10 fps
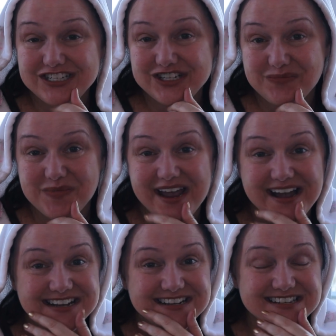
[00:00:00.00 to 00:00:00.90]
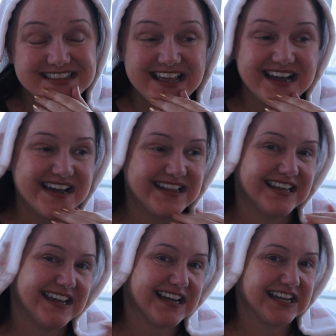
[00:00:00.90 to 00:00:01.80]
TJ Maxx that
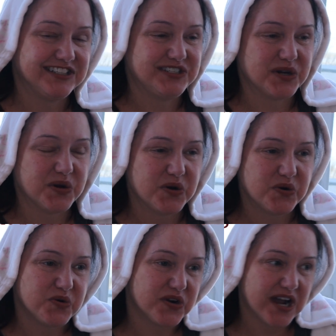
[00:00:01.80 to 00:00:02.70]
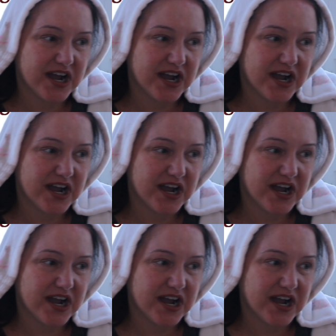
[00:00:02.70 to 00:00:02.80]
like I don't,